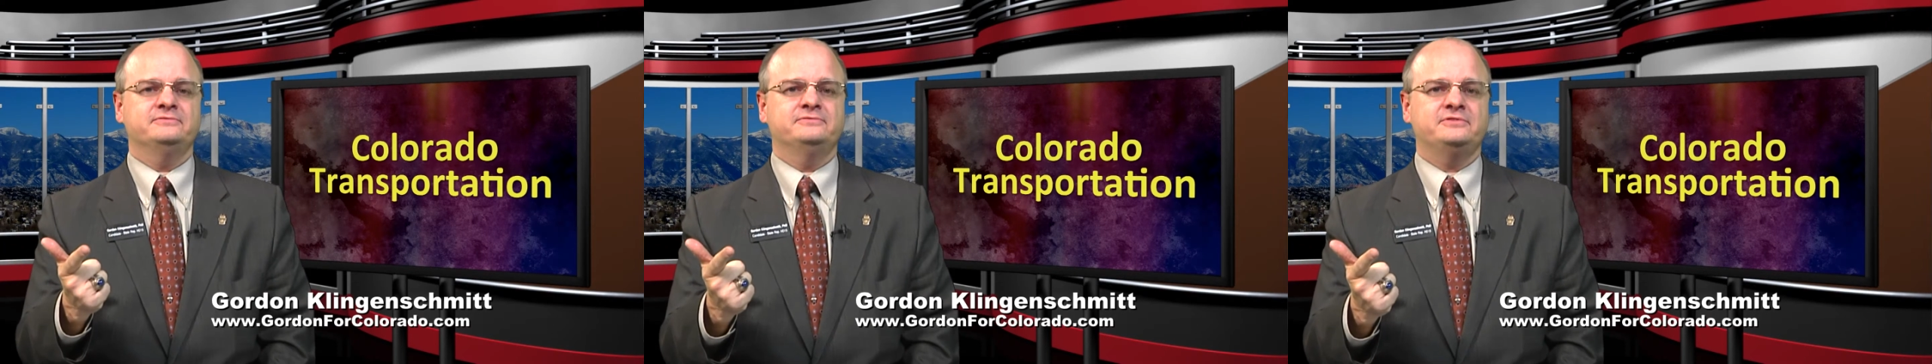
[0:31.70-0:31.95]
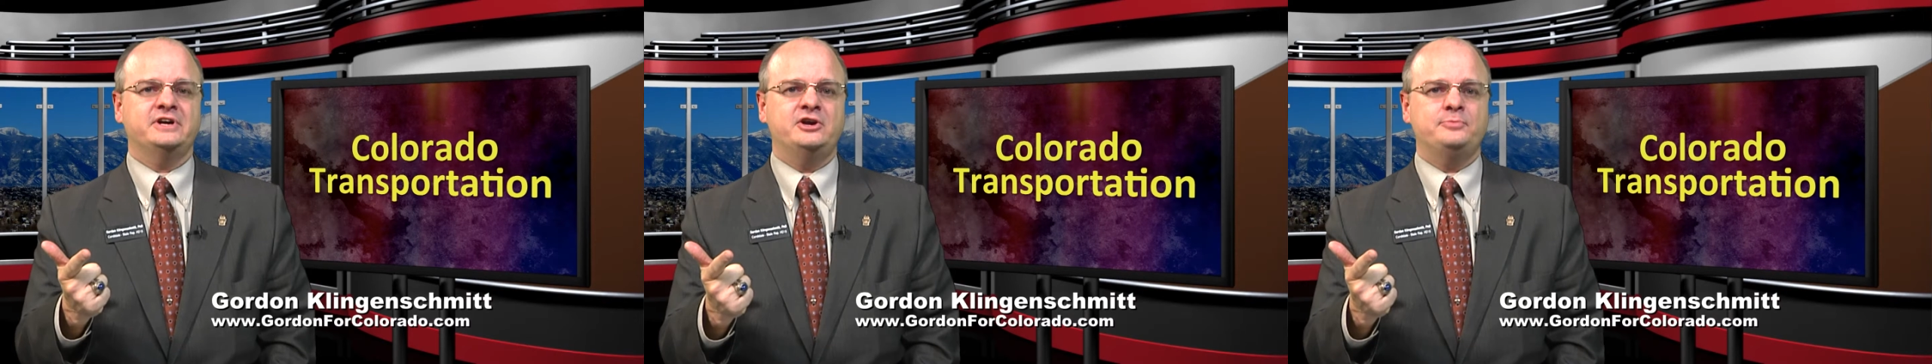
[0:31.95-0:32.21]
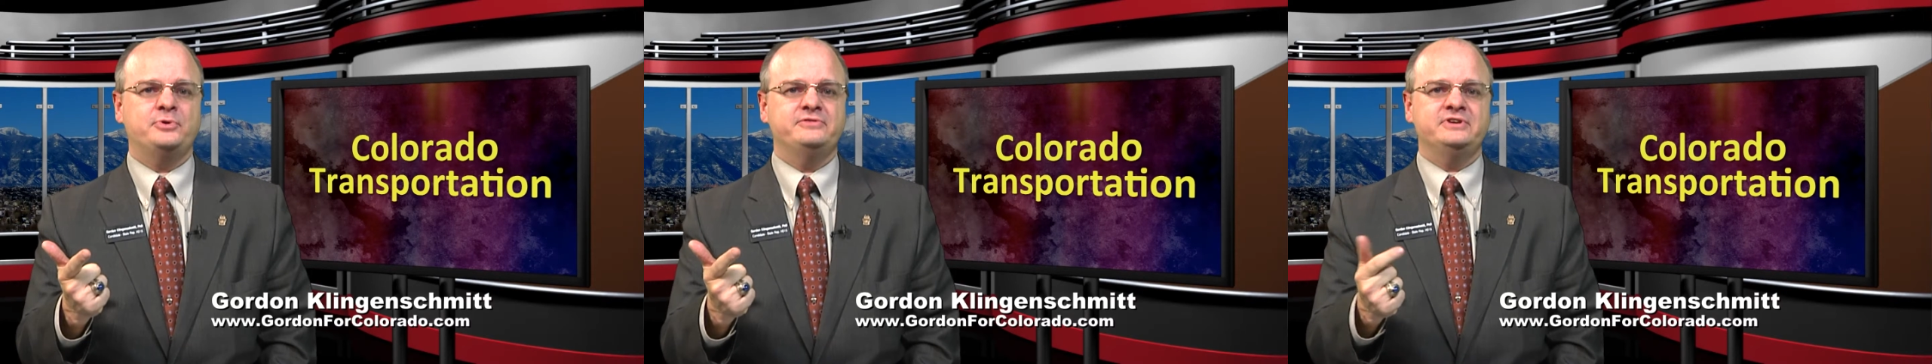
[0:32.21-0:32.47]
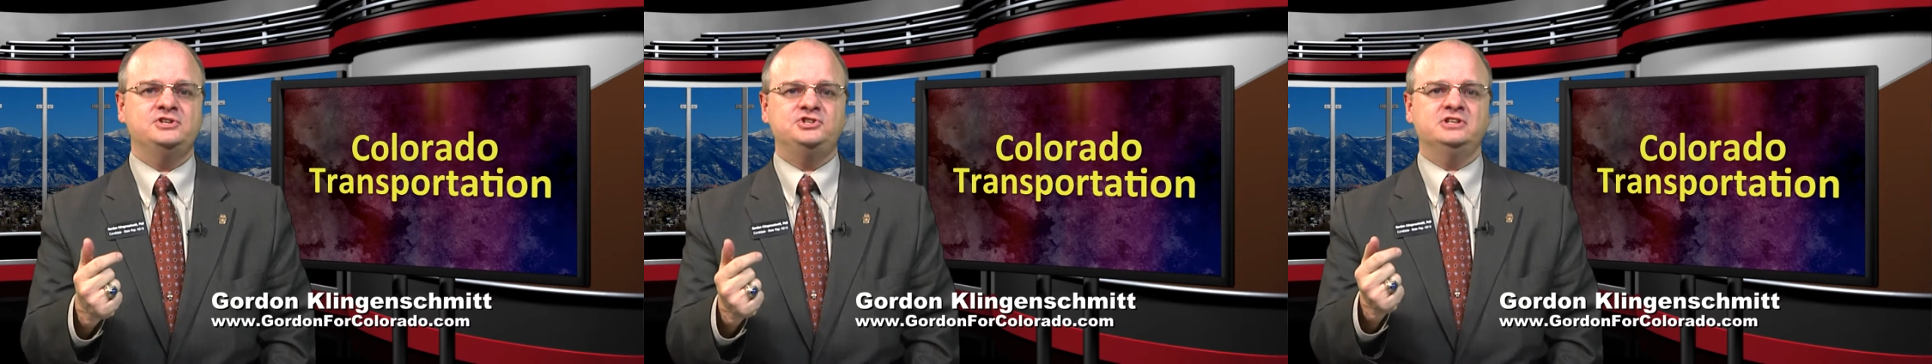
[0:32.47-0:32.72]
fire
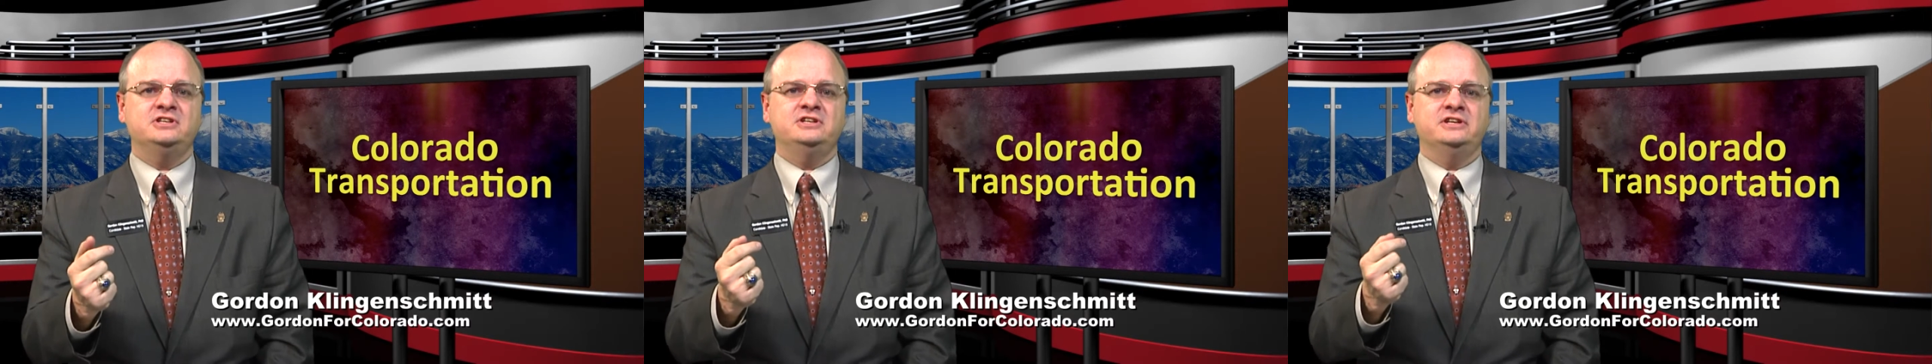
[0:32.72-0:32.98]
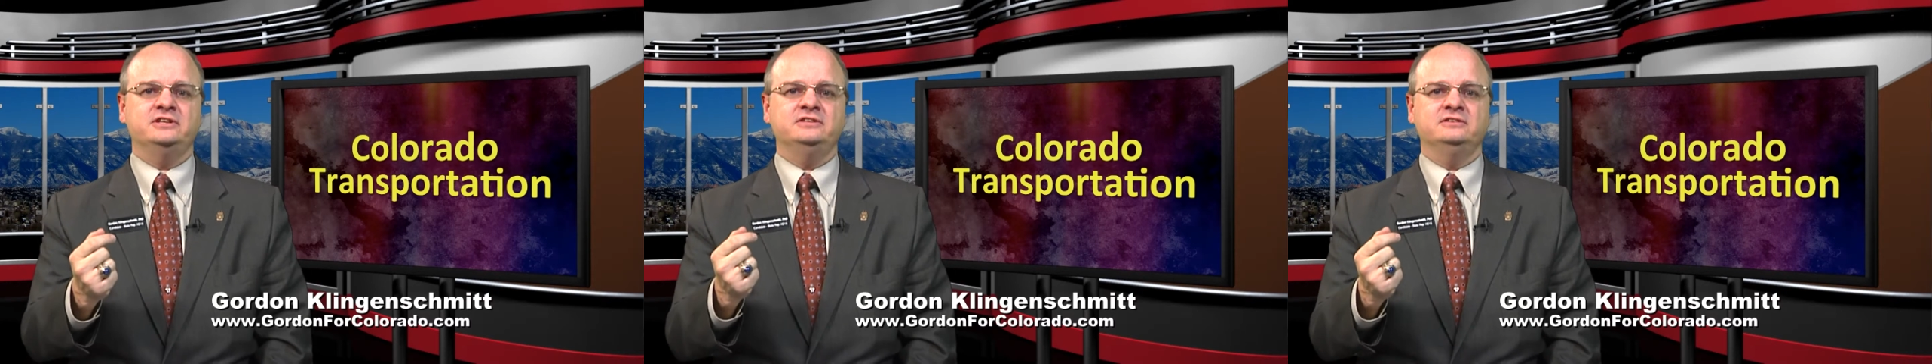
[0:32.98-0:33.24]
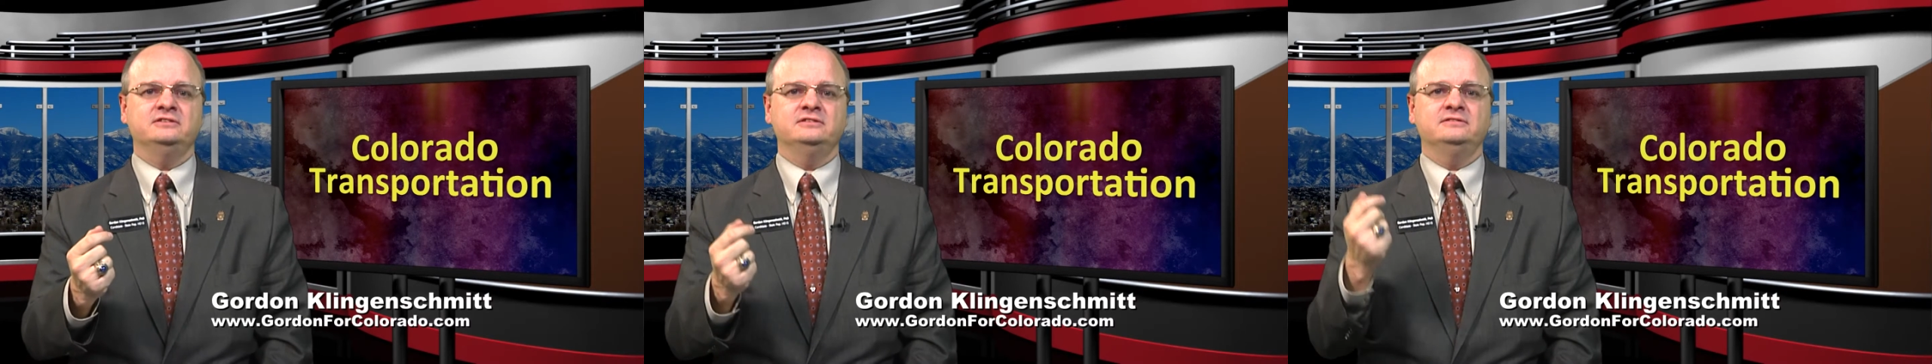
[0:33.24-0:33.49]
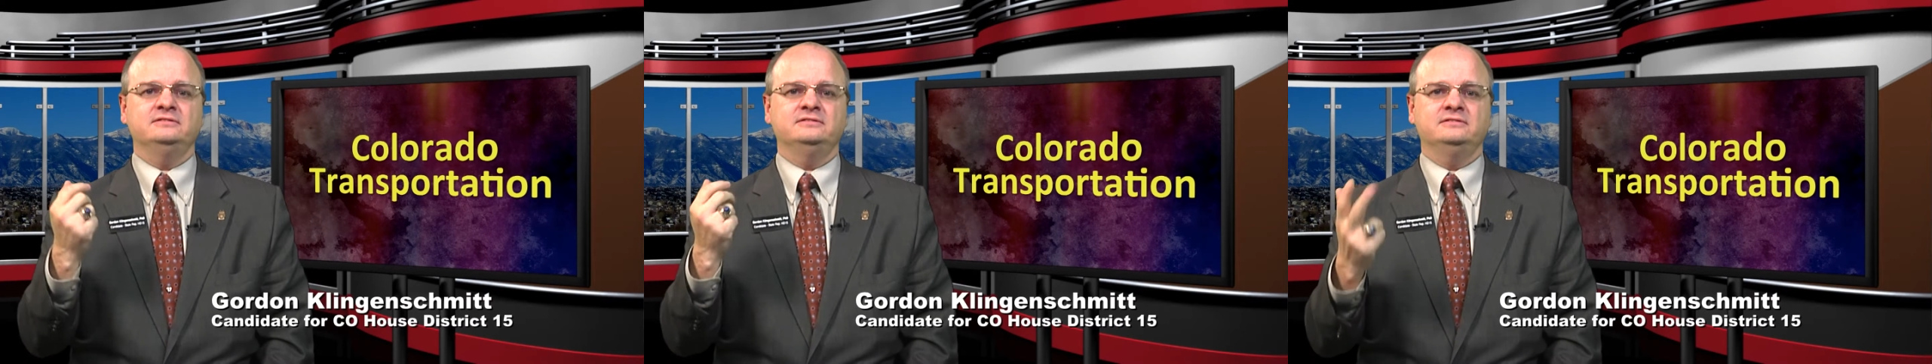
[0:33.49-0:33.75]
prevention and
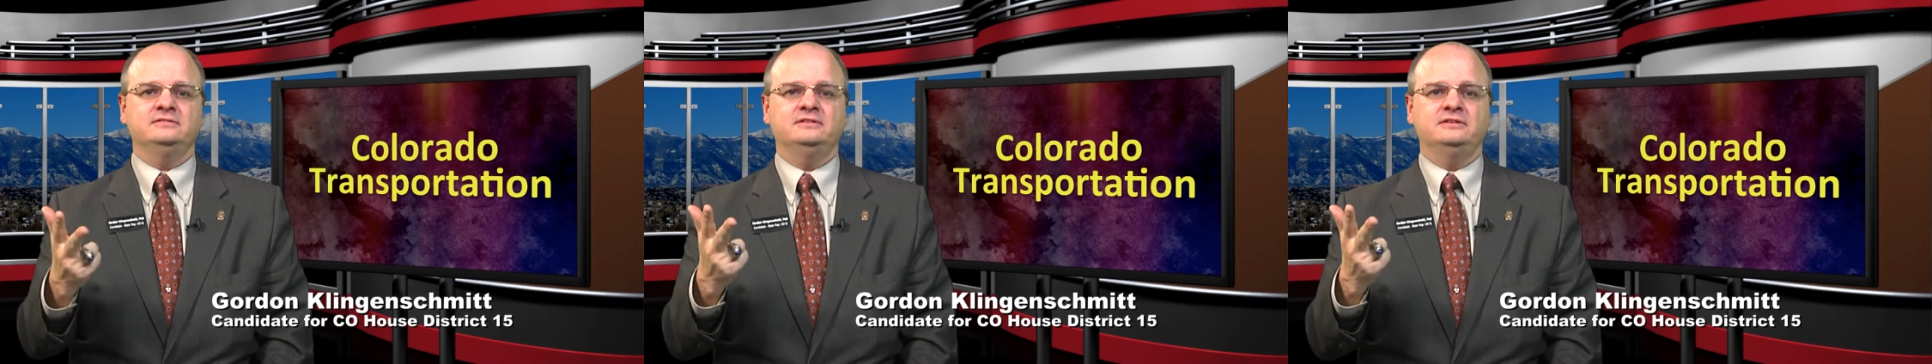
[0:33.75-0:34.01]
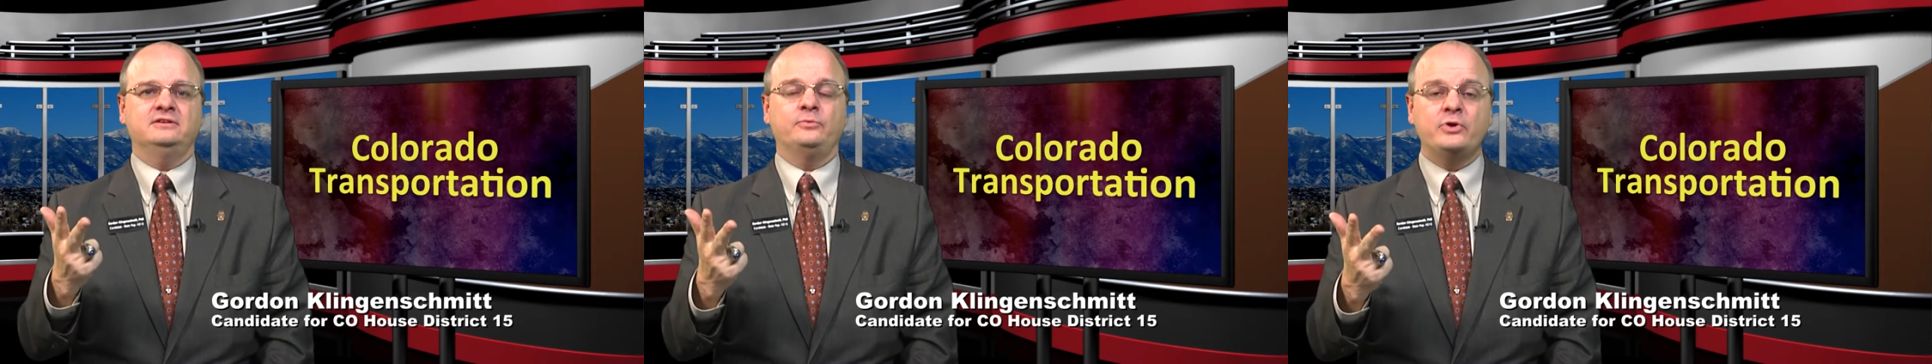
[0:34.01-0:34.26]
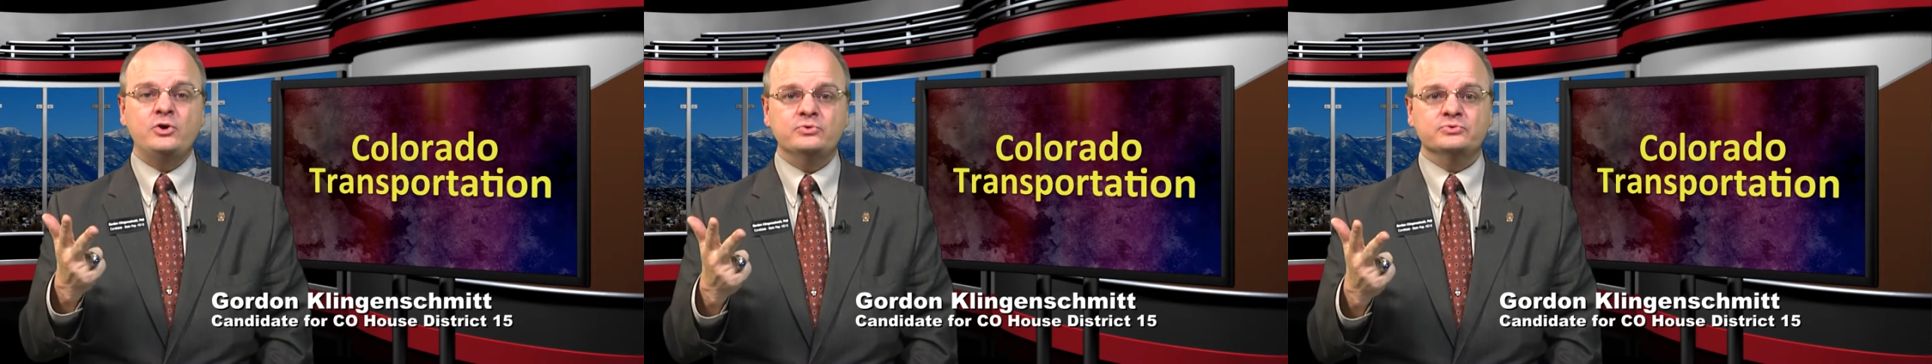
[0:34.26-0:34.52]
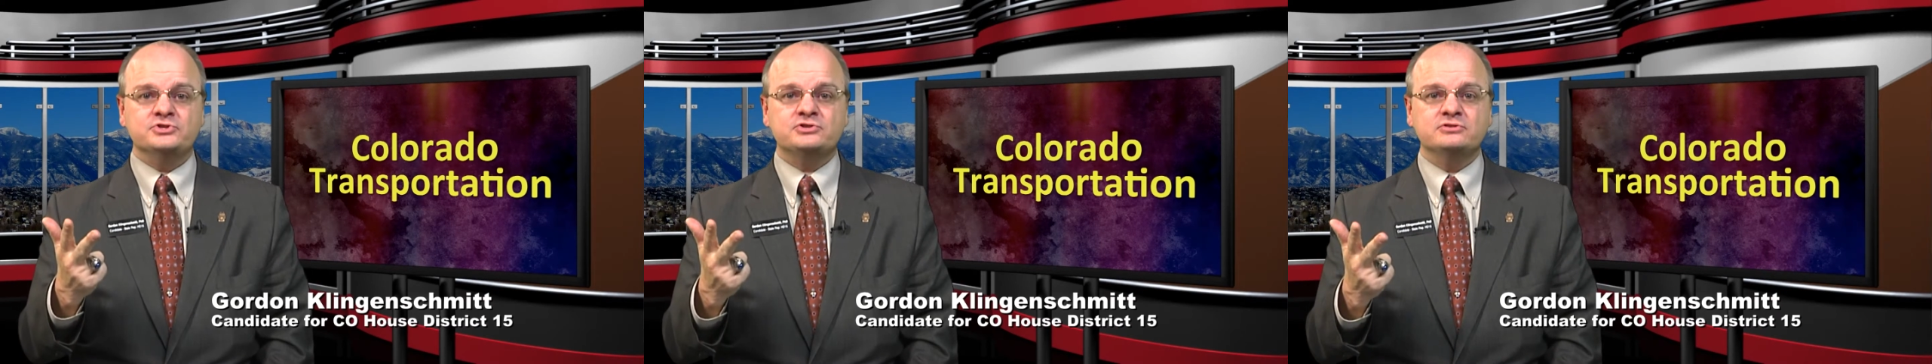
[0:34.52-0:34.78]

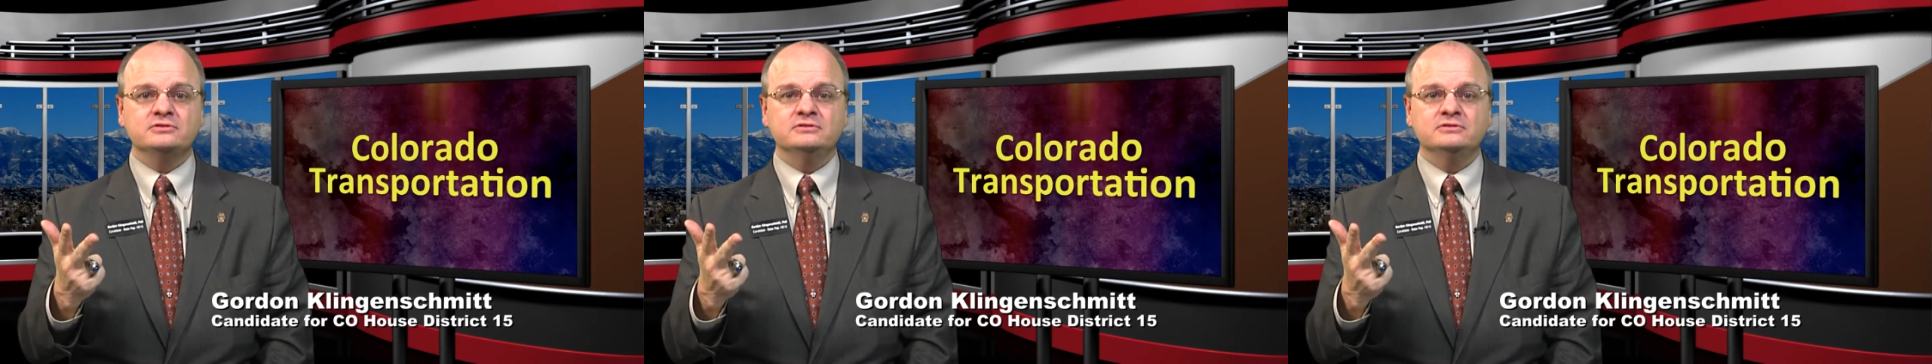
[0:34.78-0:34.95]
roads.